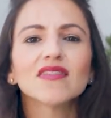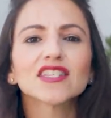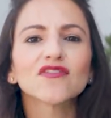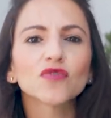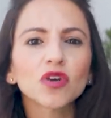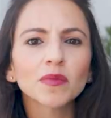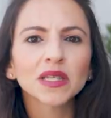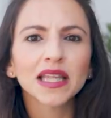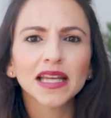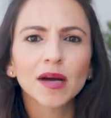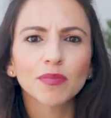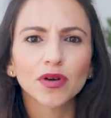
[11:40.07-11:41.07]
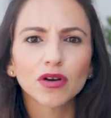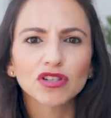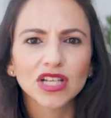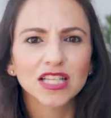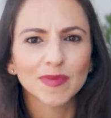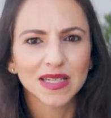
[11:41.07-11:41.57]
This formulaic
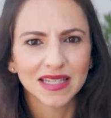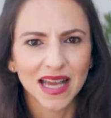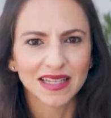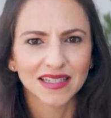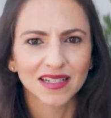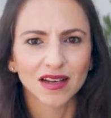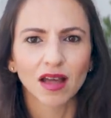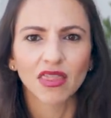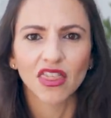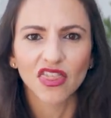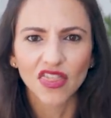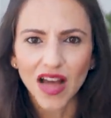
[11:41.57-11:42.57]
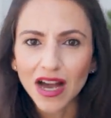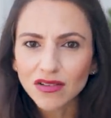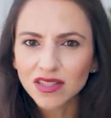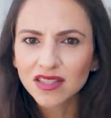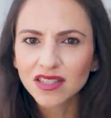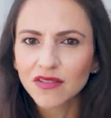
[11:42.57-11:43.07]
approach has been tested on
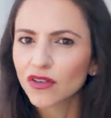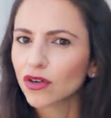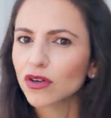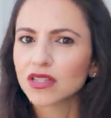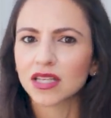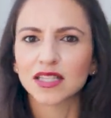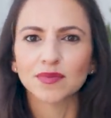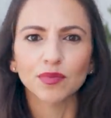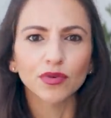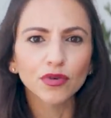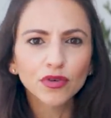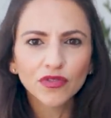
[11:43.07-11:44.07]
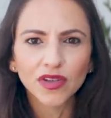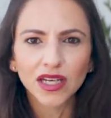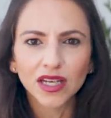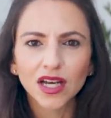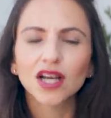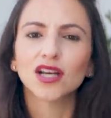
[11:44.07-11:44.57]
thousands of girls and is
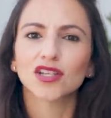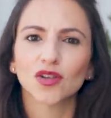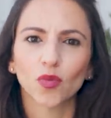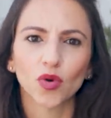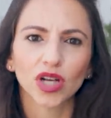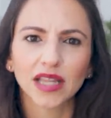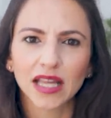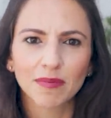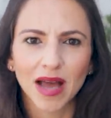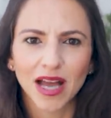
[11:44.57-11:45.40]
proven to work like